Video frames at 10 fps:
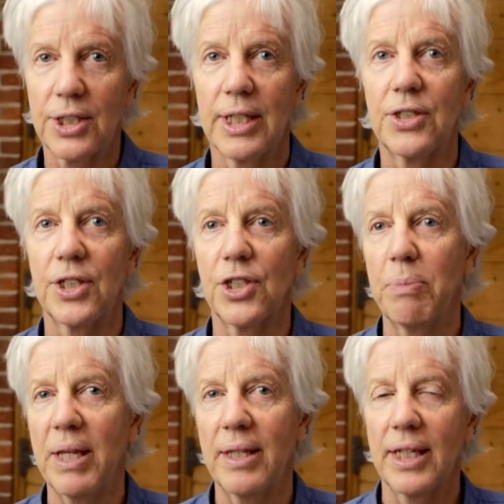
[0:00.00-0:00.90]
It's this
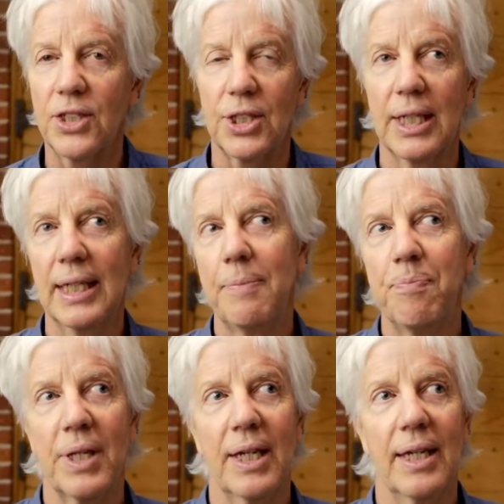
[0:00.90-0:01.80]
method. It's
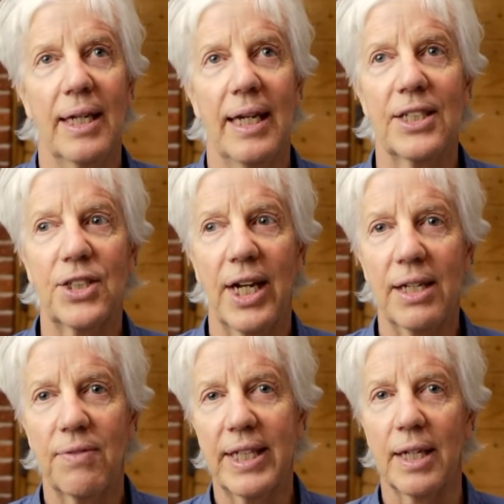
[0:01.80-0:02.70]
kind
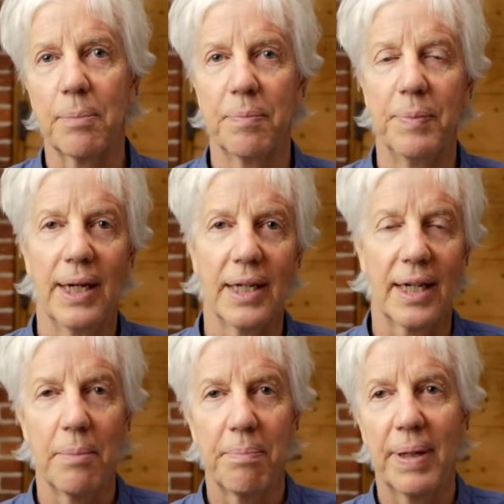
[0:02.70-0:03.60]
of like a
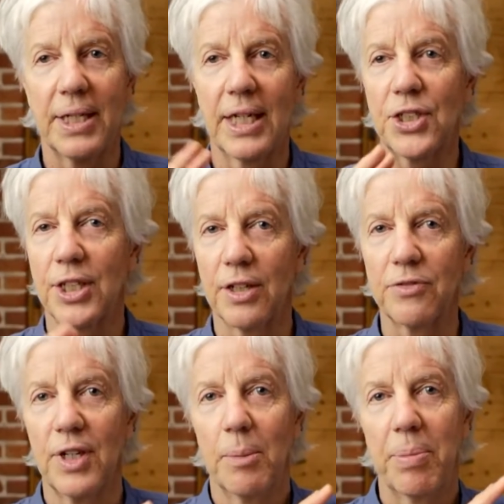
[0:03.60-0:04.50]
combination of
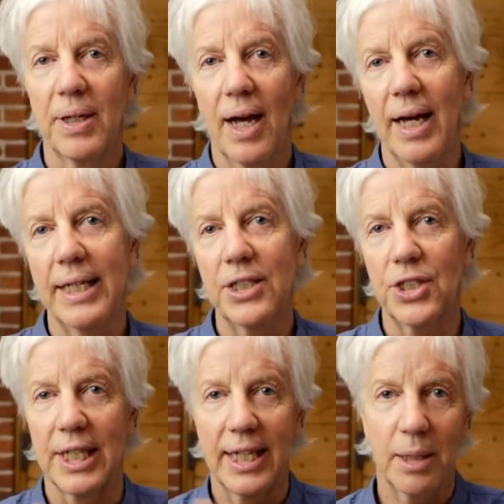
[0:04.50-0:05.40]
Pilates
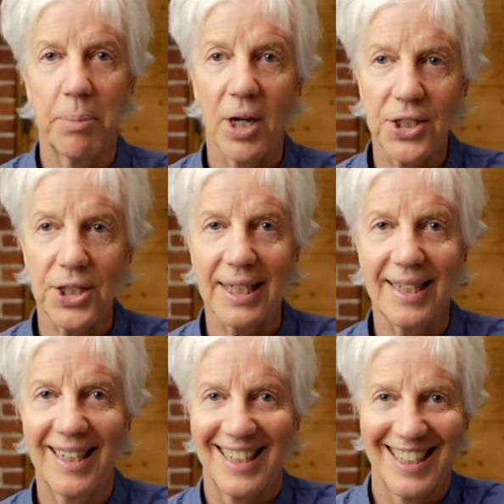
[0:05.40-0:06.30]
and kickboxing.
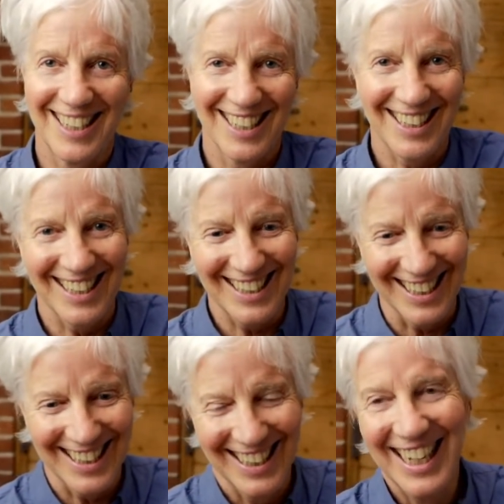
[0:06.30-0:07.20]

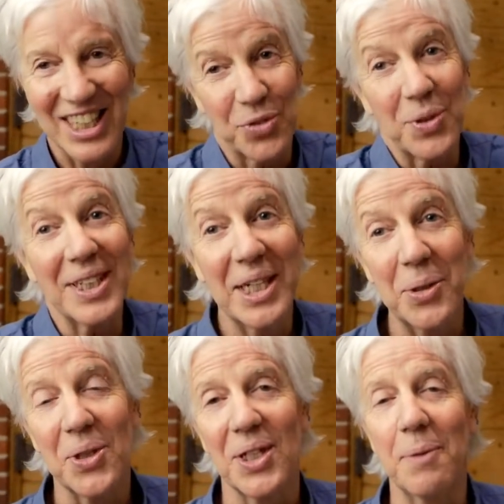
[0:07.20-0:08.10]
It's really
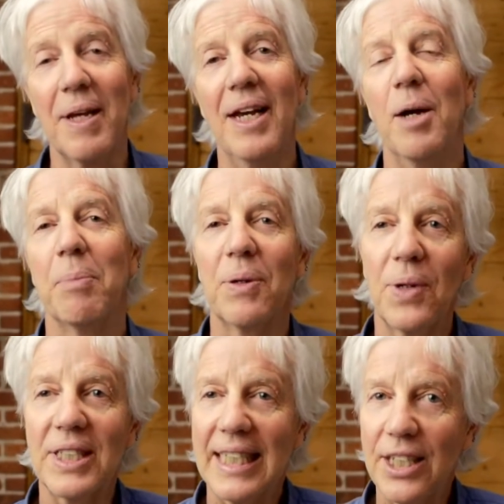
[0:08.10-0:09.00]
cool. But
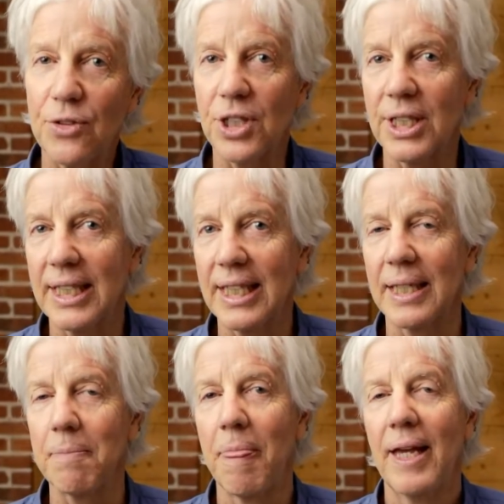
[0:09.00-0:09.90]
what's
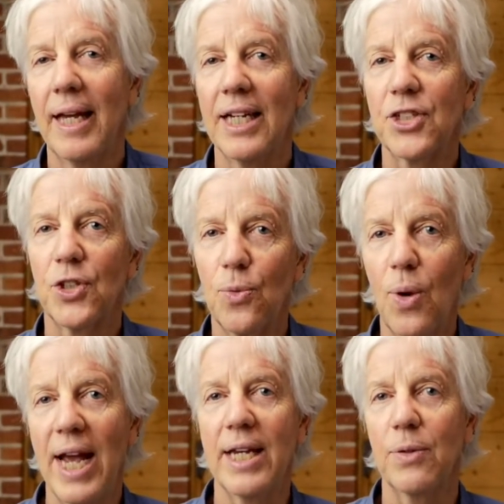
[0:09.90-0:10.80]
interesting is the
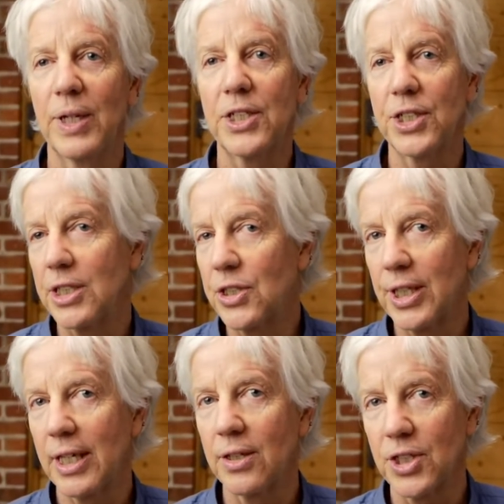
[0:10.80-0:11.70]
way in which she's
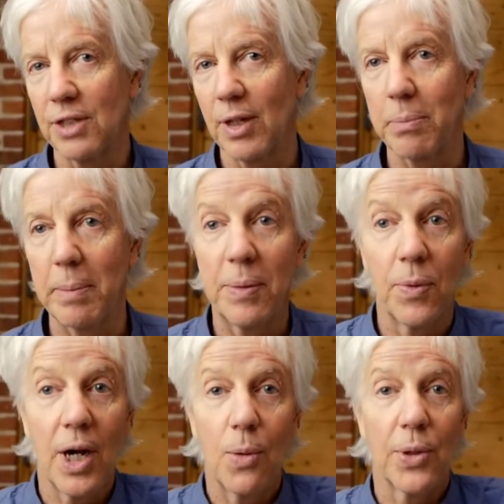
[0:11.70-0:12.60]
set herself up. I mean, we're
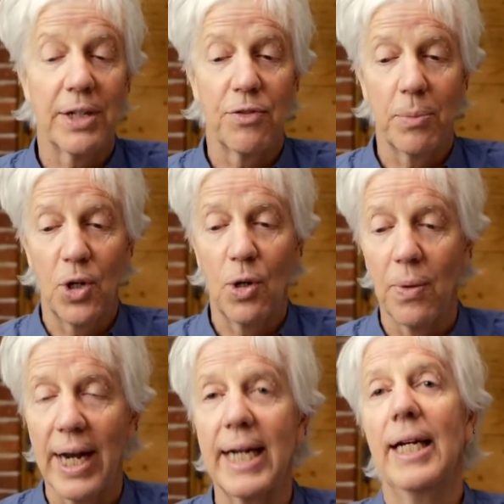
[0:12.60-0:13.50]
all working from home,
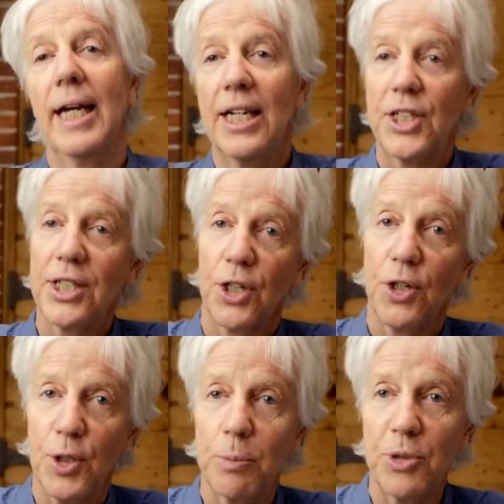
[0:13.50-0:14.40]
right? And she has a
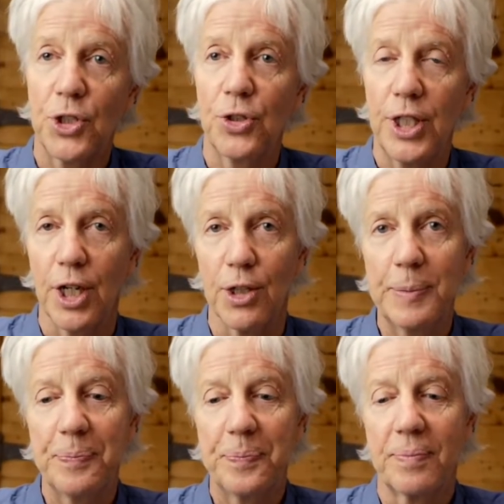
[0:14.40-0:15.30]
home
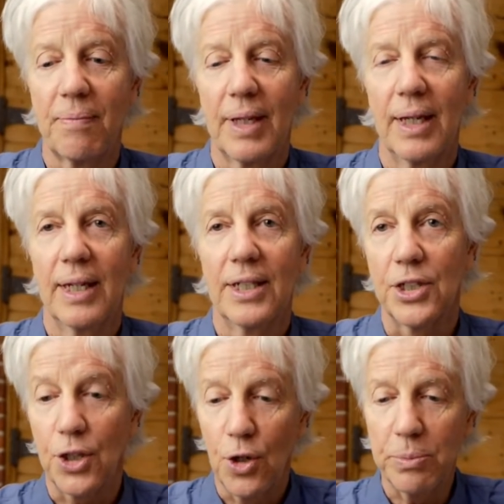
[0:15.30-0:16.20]
studio. She has a
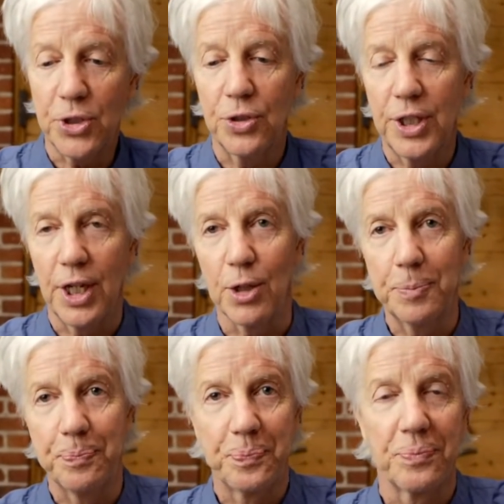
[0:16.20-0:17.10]
home
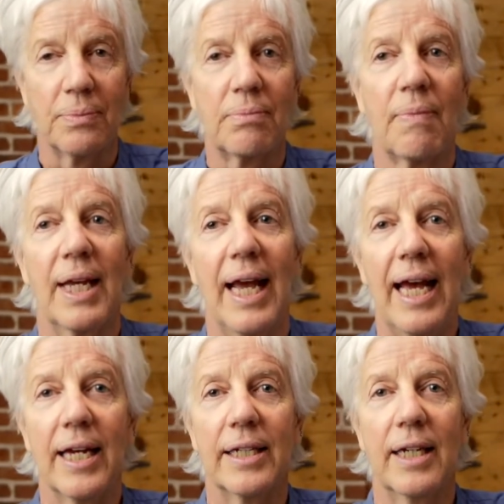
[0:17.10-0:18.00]
studio,
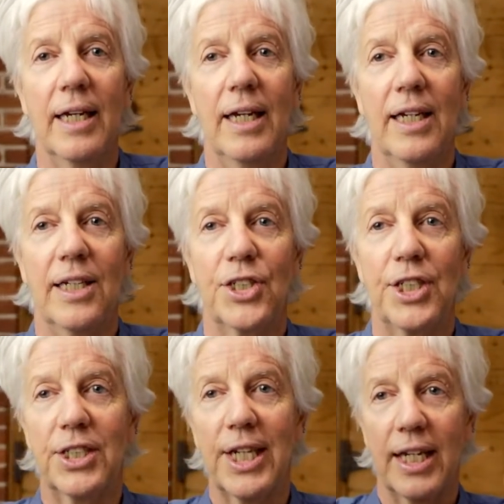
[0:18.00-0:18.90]
and
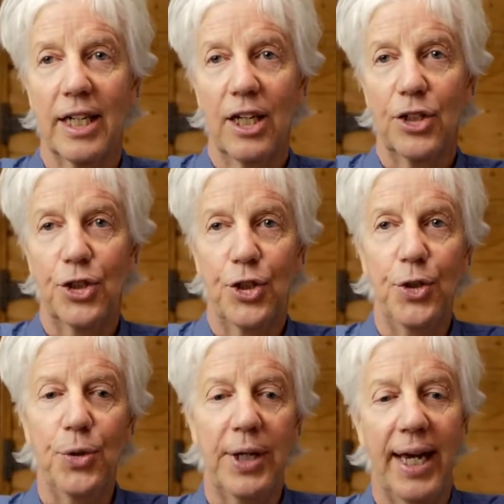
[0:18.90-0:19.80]
she's got
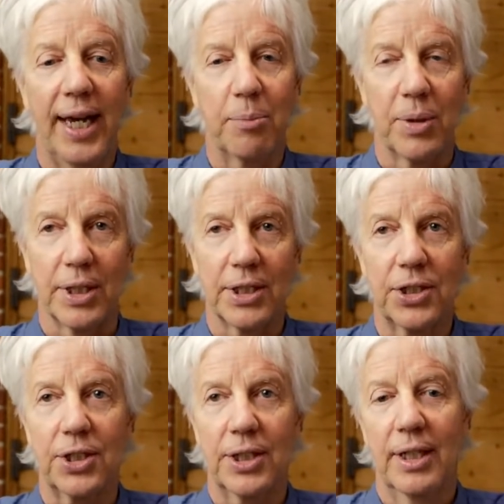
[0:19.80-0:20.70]
2
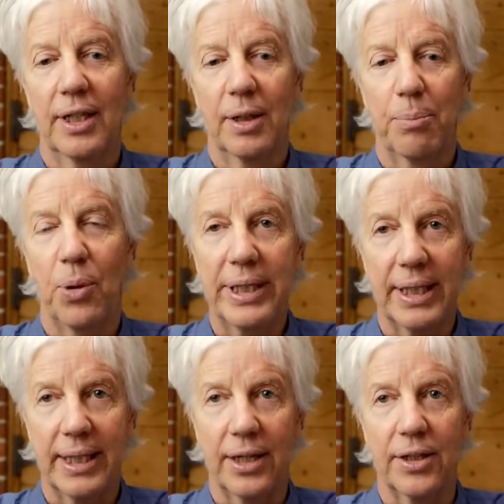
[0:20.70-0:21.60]
cameras pointed
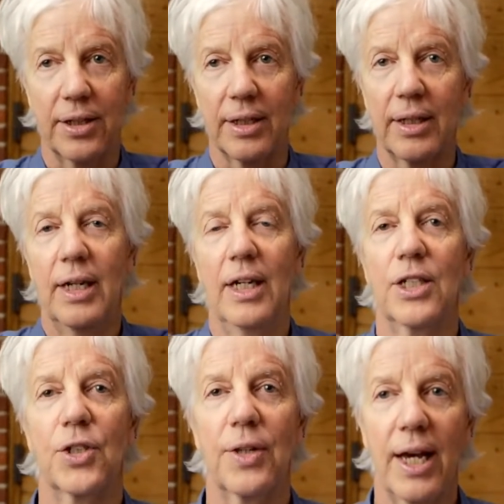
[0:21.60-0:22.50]
at her
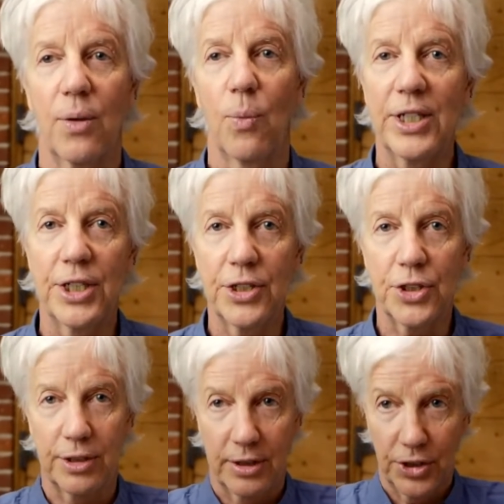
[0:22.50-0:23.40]
so that when
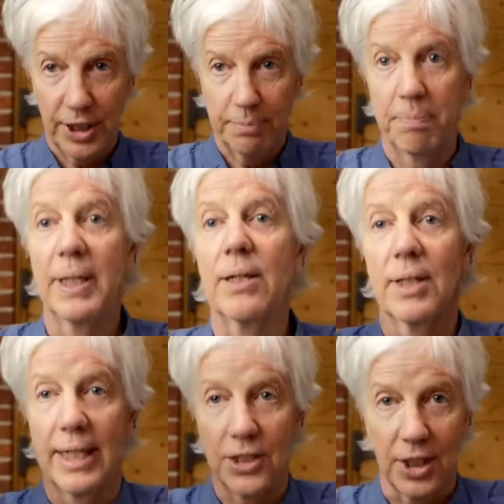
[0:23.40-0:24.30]
she
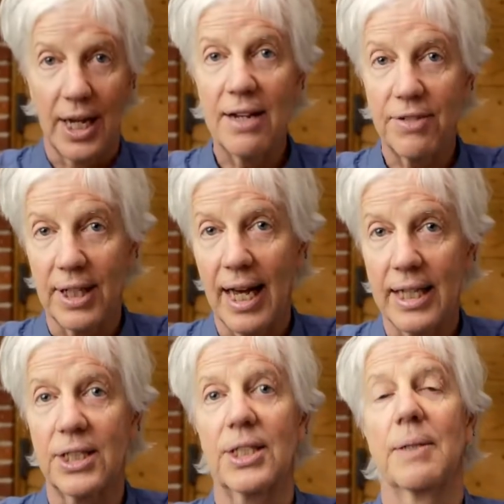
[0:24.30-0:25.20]
literally, it's a live class.